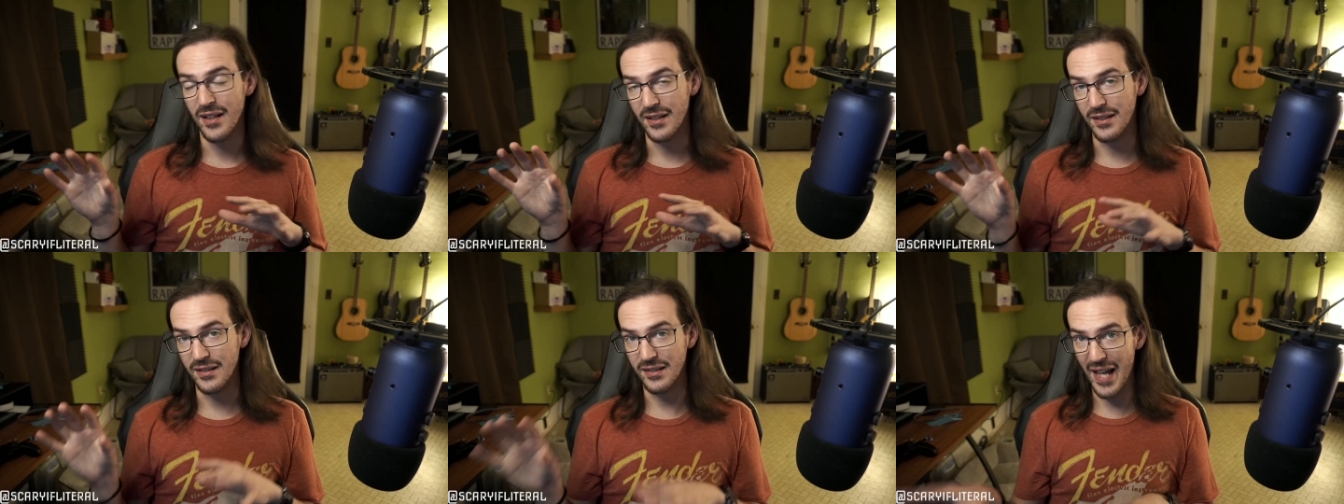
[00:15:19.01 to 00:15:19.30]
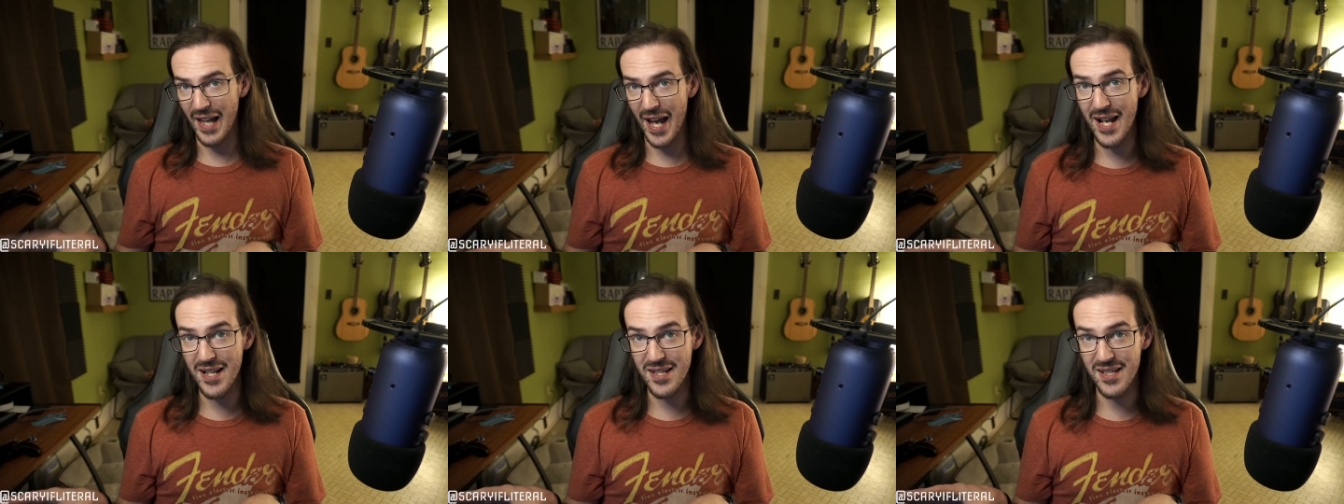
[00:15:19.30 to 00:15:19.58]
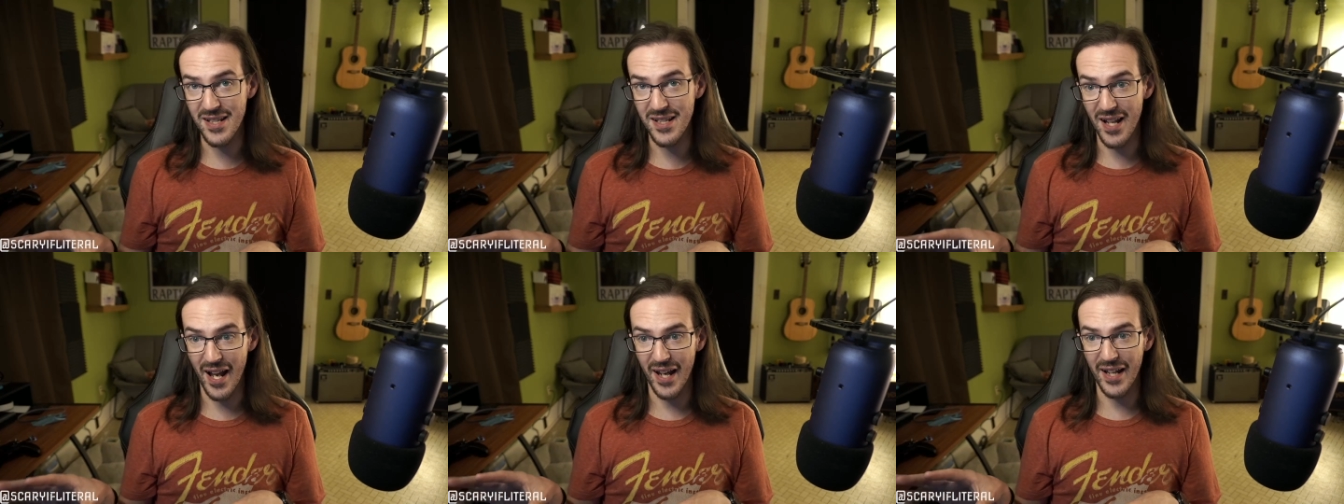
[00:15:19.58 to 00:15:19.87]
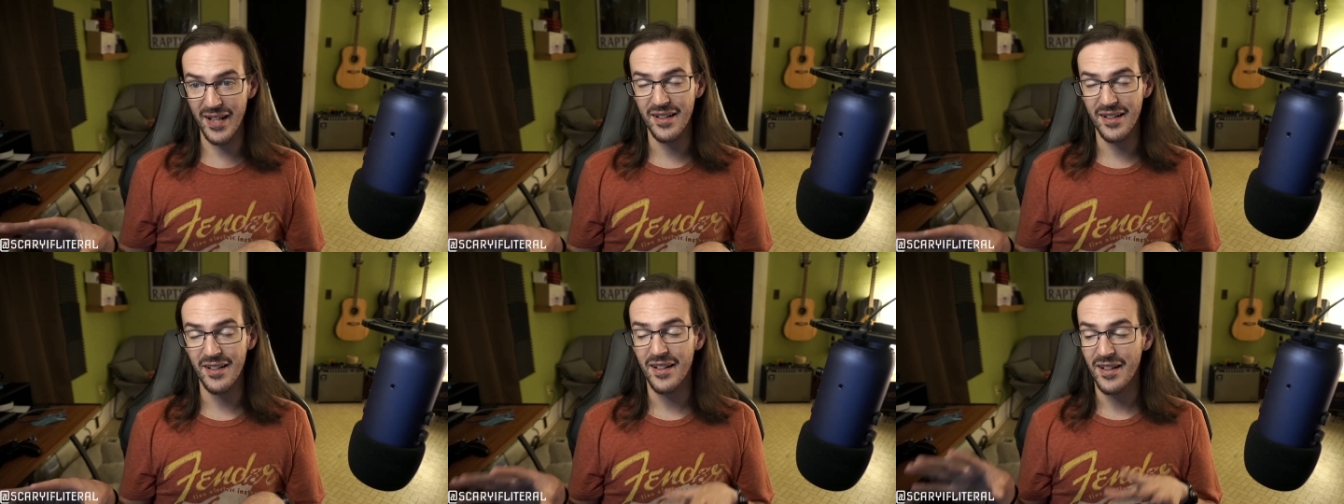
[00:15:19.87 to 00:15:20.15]
Last
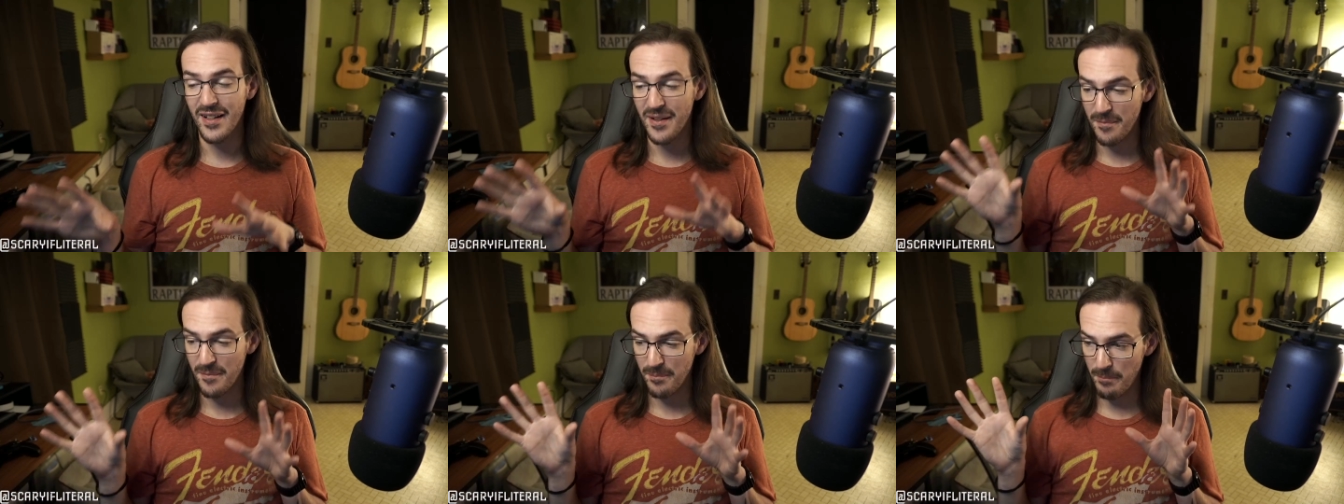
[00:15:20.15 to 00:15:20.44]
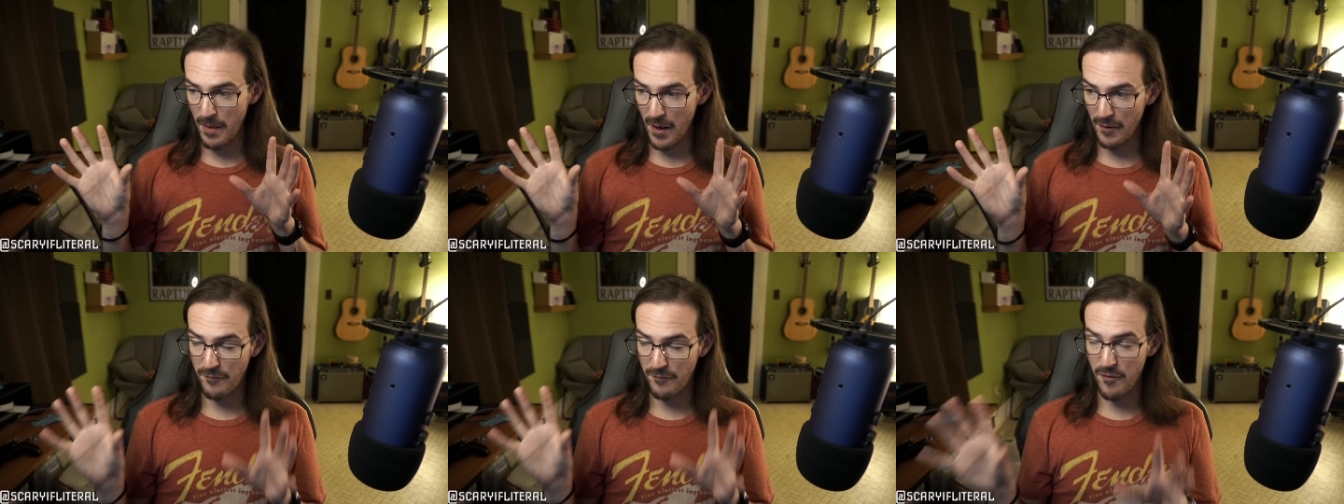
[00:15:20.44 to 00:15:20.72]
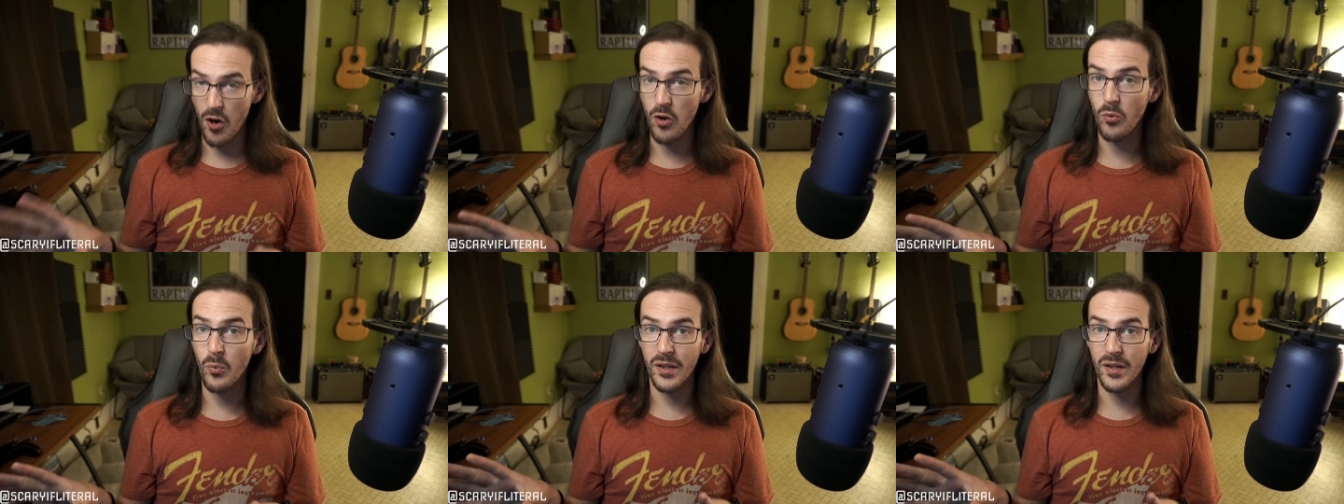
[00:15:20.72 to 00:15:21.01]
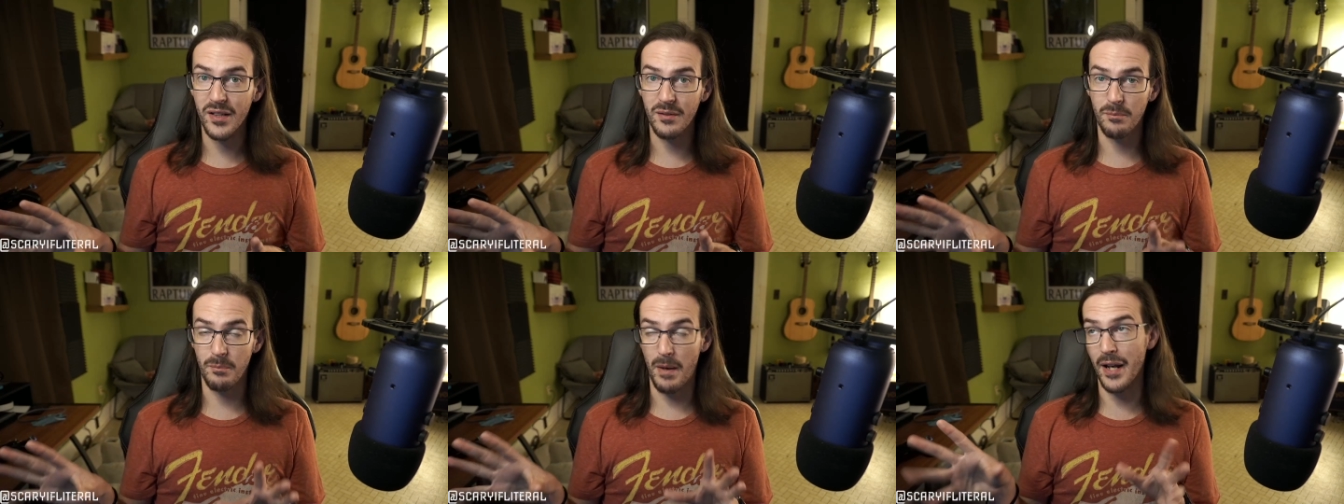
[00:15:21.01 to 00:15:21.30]
night, my phone
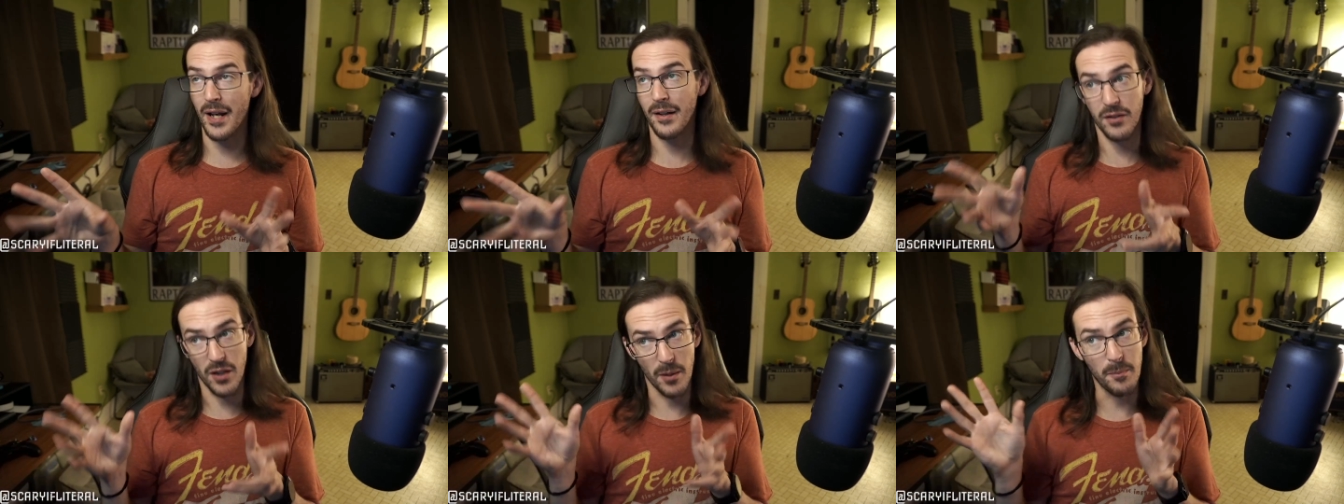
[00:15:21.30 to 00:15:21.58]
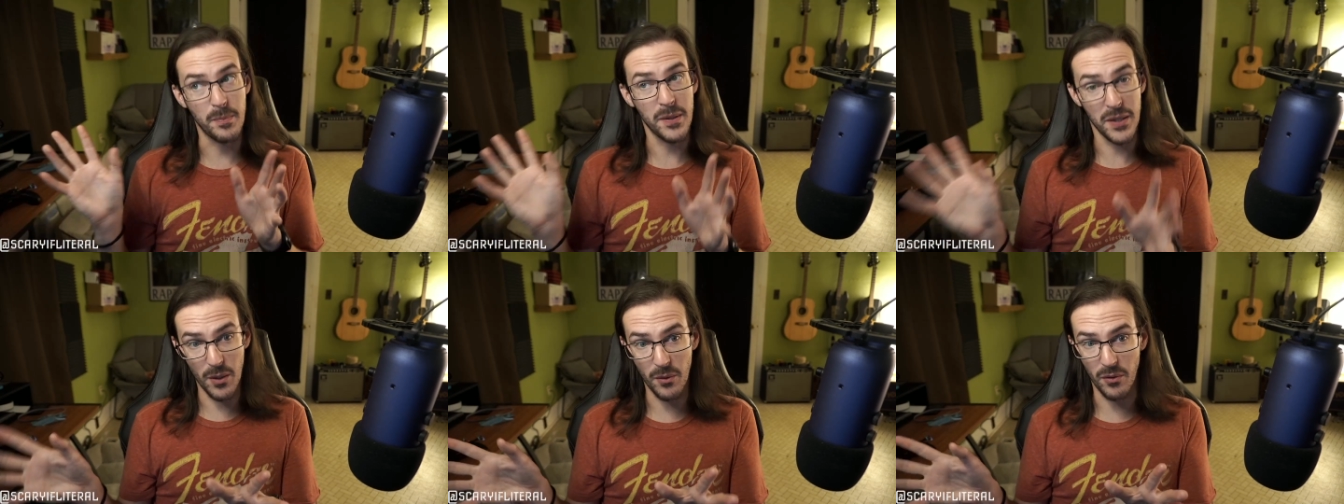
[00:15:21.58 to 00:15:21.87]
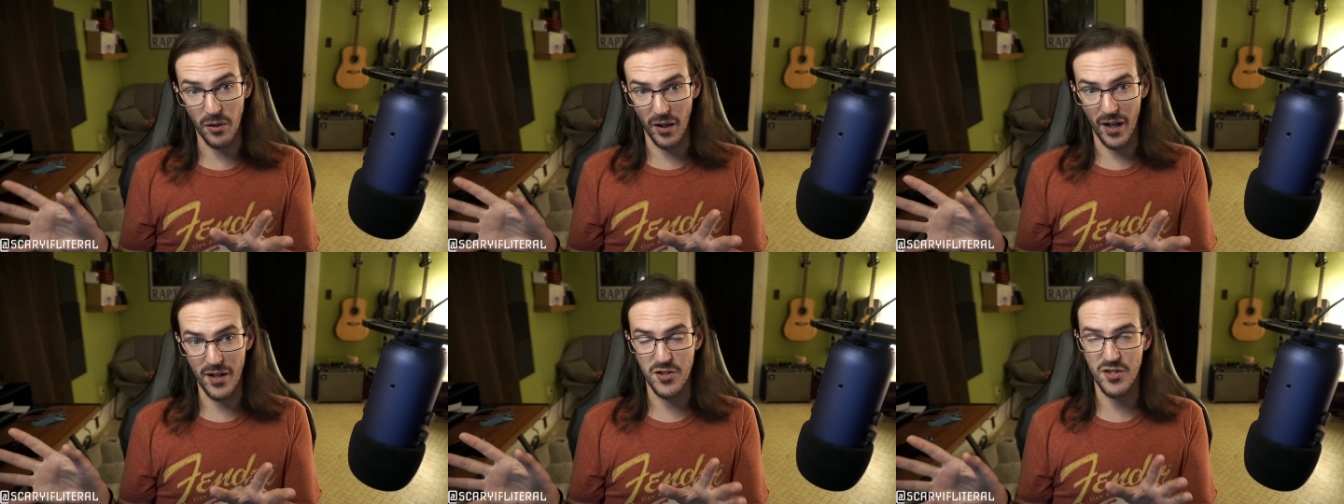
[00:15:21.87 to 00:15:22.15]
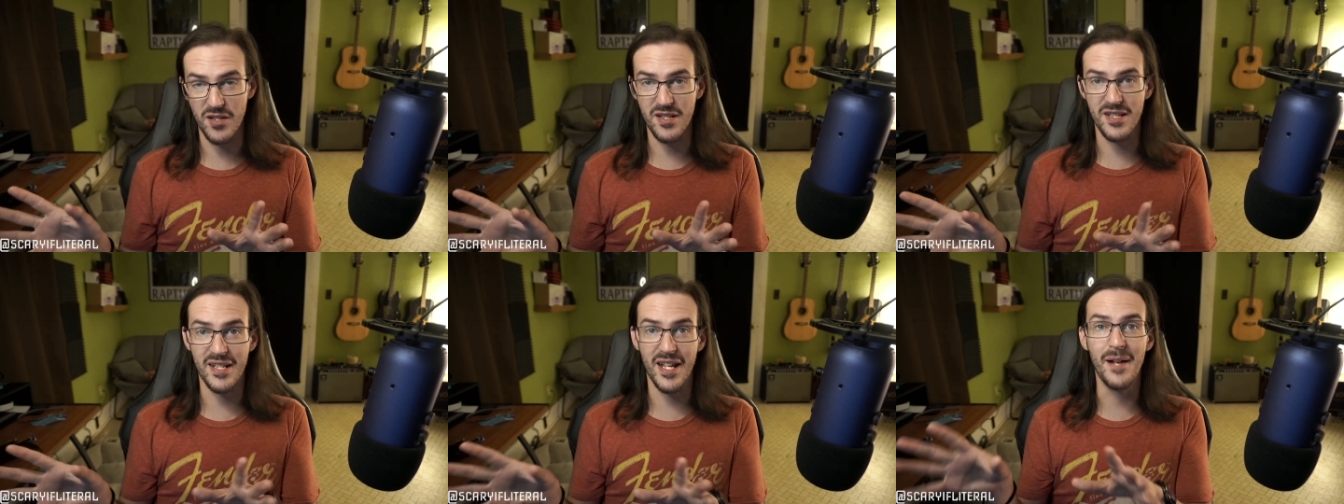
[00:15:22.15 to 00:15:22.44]
went, my computer, I
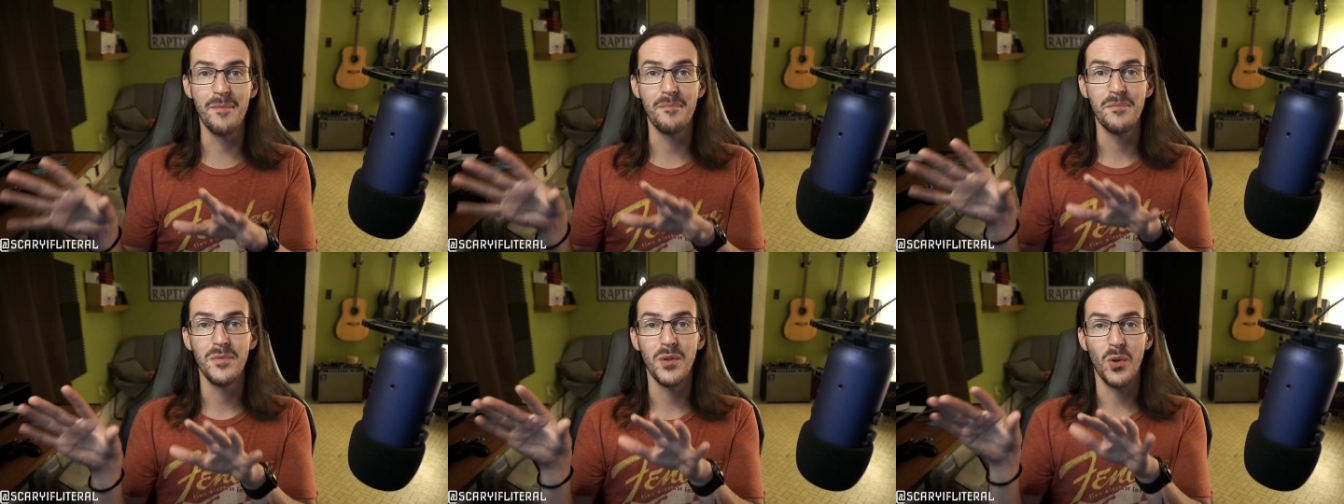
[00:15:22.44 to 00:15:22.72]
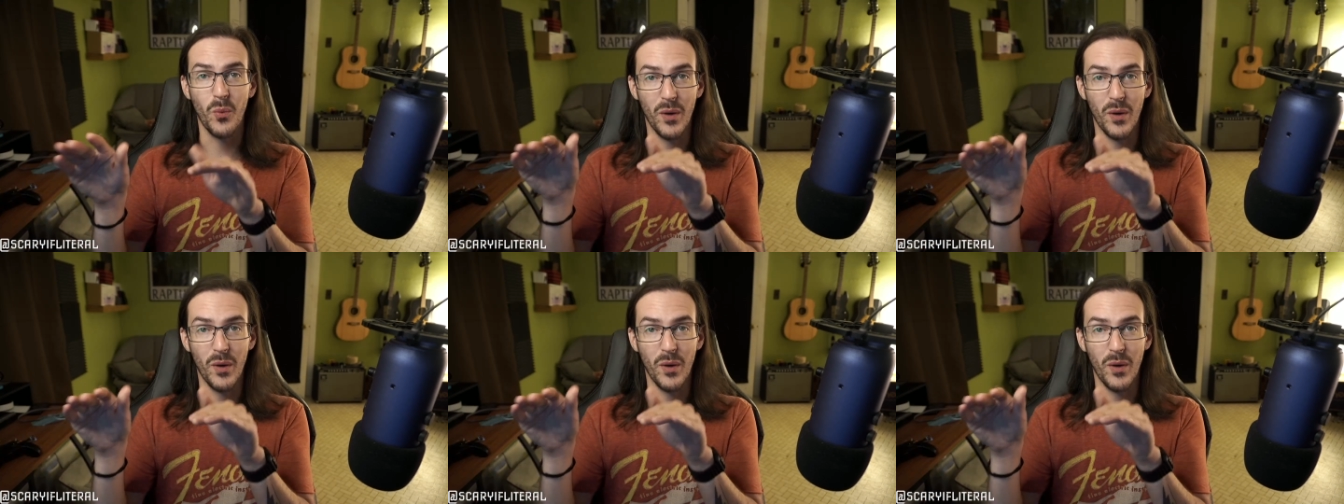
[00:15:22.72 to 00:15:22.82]
should say,